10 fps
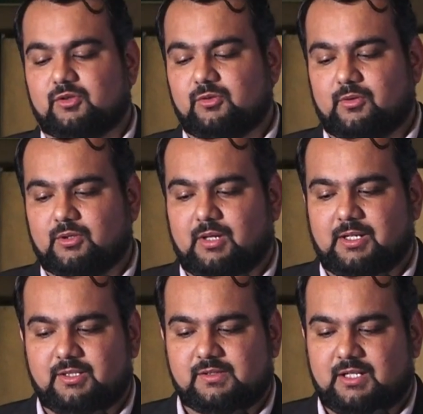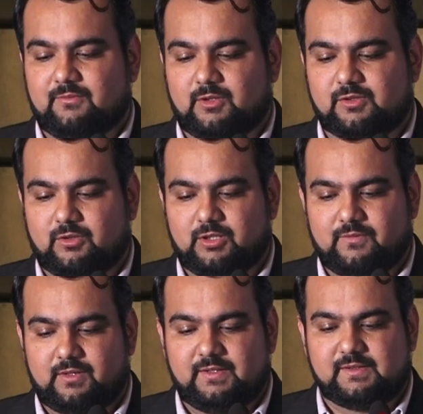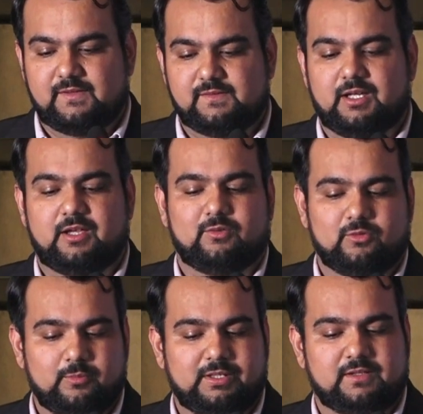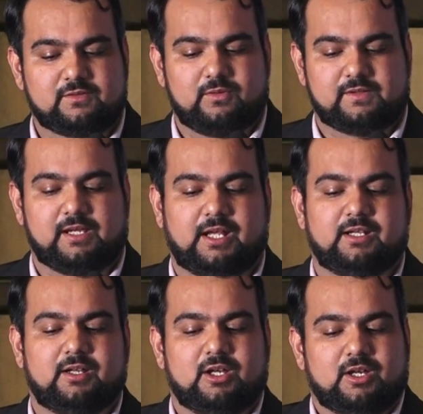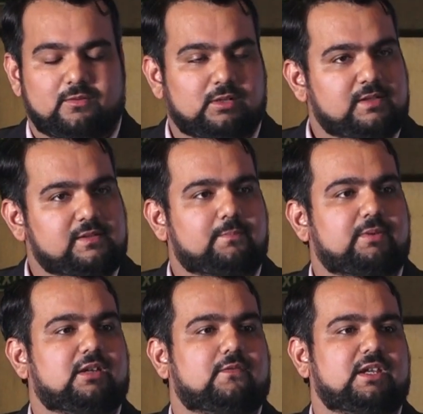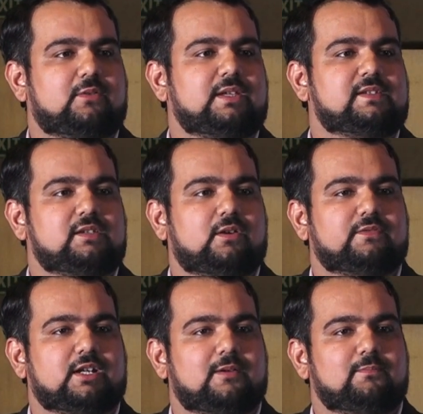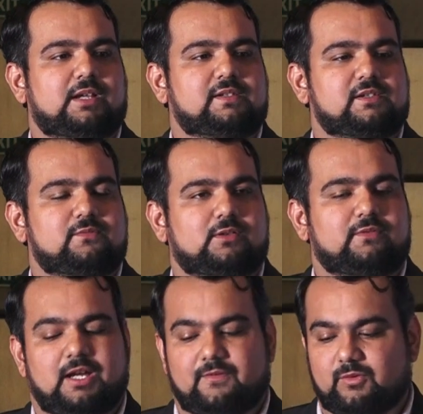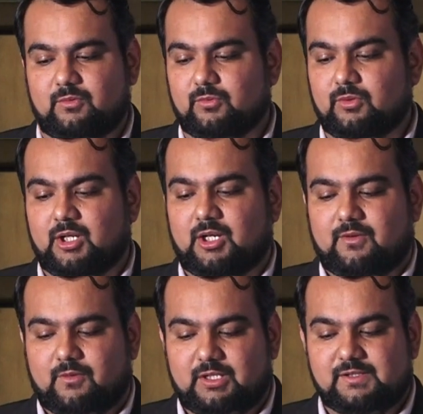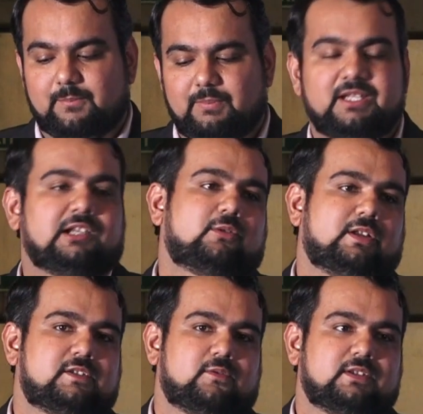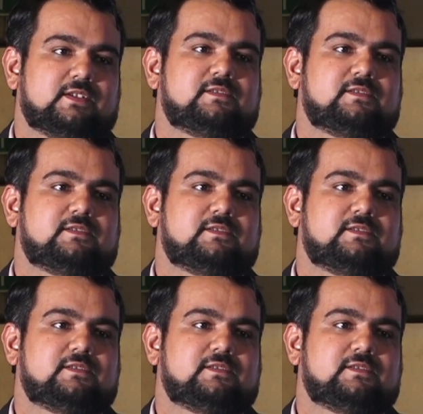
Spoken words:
So you want to understand what sort of a risk is there, whom it is to assign, what is the frequency of the compliances, what we have to do, what is the penal consequences.